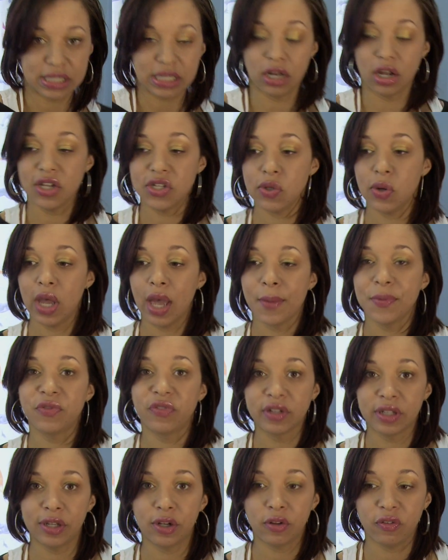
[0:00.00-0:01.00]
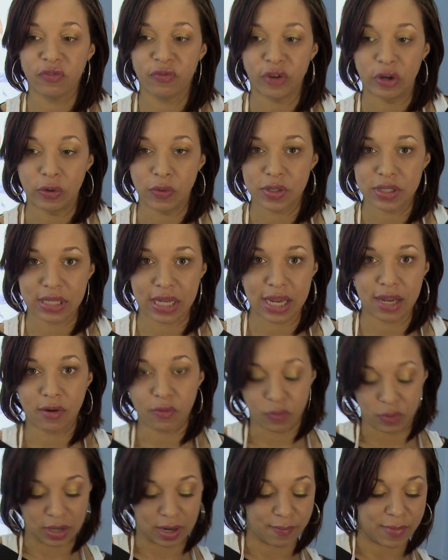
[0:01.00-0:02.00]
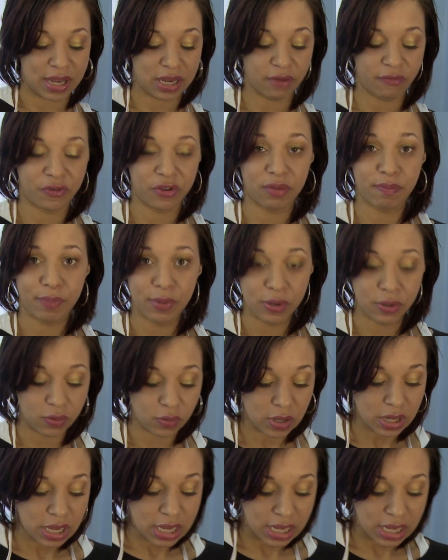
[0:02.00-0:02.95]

It also helps for little folks. Like when I make it for the boo,